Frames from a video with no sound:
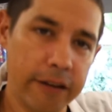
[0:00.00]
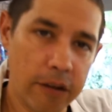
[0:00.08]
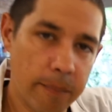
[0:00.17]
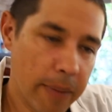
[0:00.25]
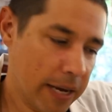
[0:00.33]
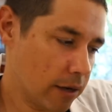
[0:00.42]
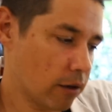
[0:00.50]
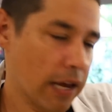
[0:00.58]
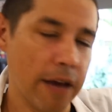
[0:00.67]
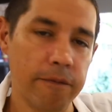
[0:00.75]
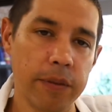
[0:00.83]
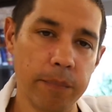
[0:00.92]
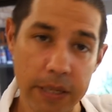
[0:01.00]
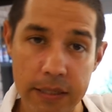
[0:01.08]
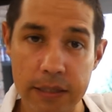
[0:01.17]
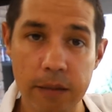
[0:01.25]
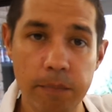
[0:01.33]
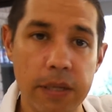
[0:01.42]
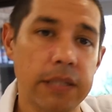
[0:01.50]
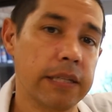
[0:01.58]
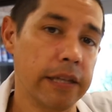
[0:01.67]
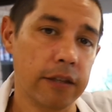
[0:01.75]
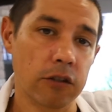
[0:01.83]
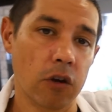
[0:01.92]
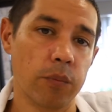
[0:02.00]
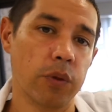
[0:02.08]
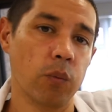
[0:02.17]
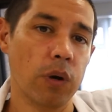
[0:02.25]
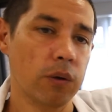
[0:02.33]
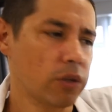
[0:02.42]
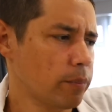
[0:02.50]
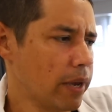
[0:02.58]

Now, you may not have the biggest and best telescope in the world.